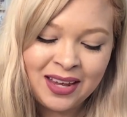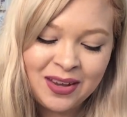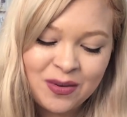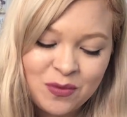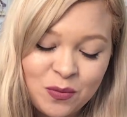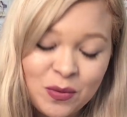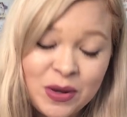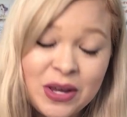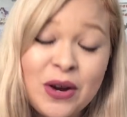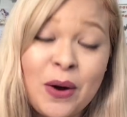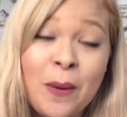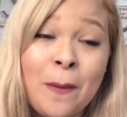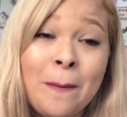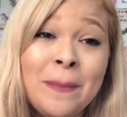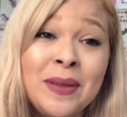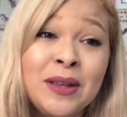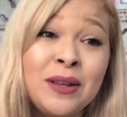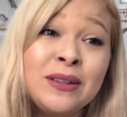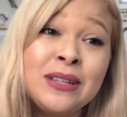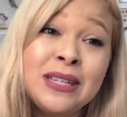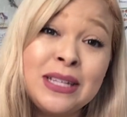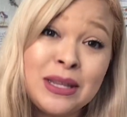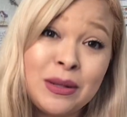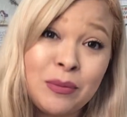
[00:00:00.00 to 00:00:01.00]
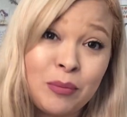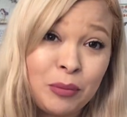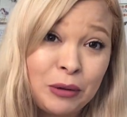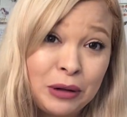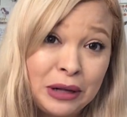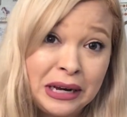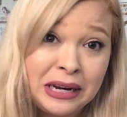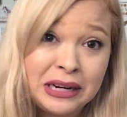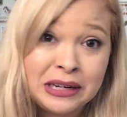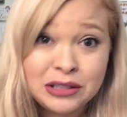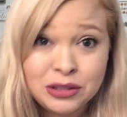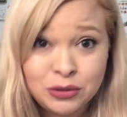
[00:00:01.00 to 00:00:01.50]
We are building the
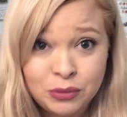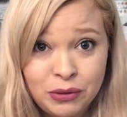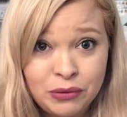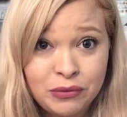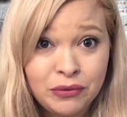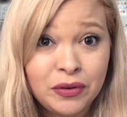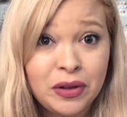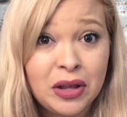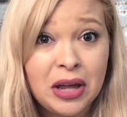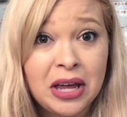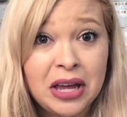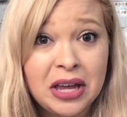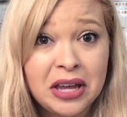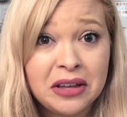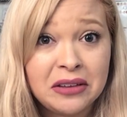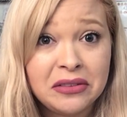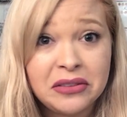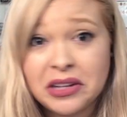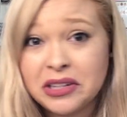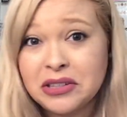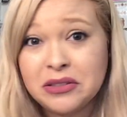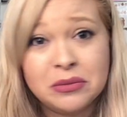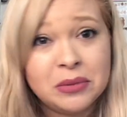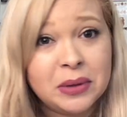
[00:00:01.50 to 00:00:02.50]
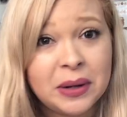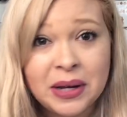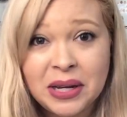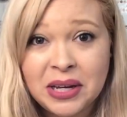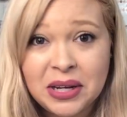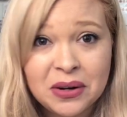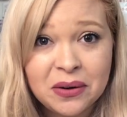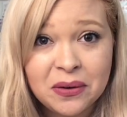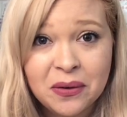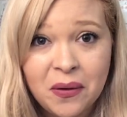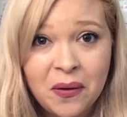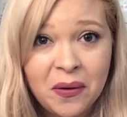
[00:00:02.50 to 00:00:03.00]
plane as we fly it. That's what I
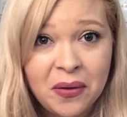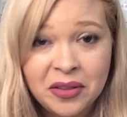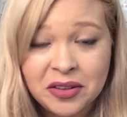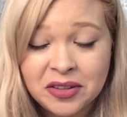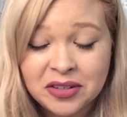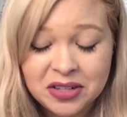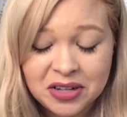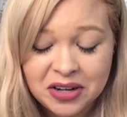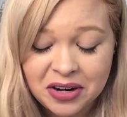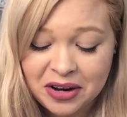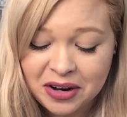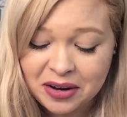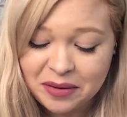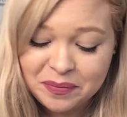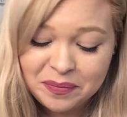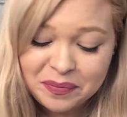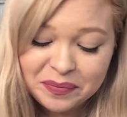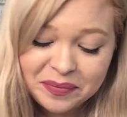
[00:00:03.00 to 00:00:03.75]
hear all the time.